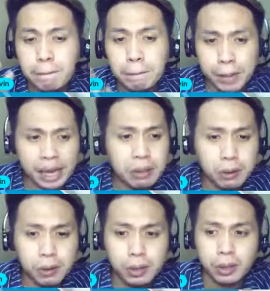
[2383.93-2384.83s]

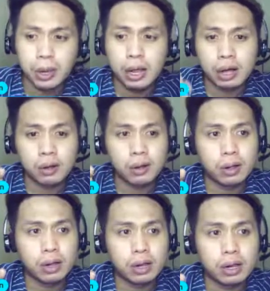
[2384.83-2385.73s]
Pero
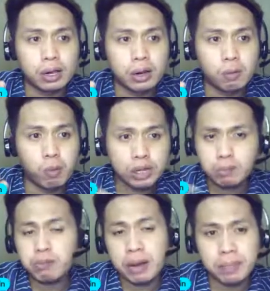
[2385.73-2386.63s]
what
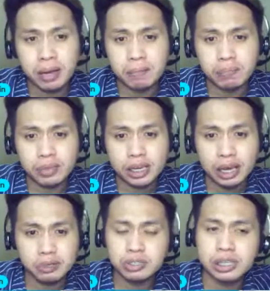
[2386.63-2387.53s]
problem
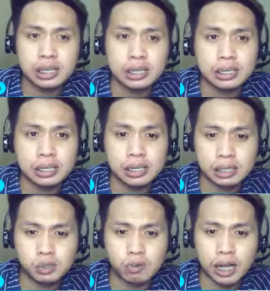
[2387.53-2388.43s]
can you see in
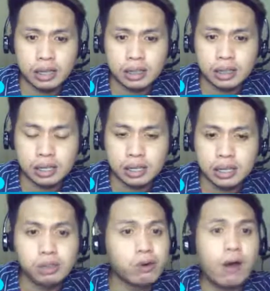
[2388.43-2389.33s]
this one?
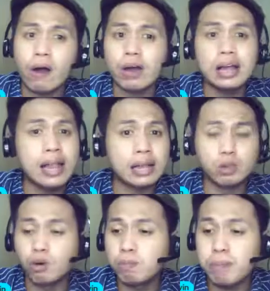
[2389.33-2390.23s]
There are a lot
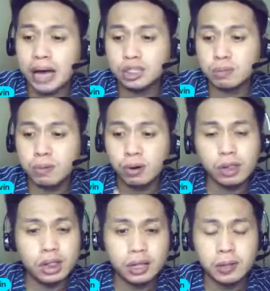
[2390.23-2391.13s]
of
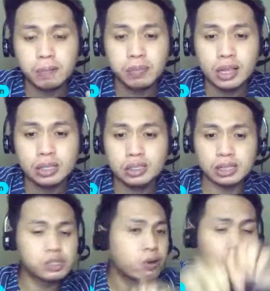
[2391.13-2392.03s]
possible, since
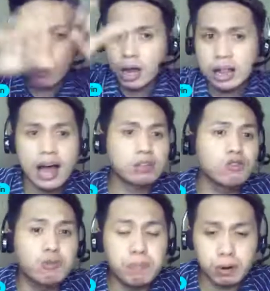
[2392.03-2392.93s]
there are a lot
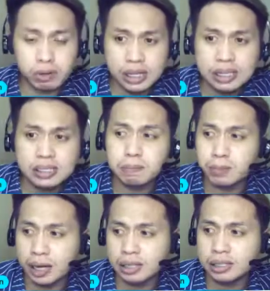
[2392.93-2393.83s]
of
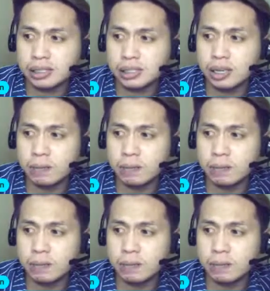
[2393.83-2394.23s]
participants,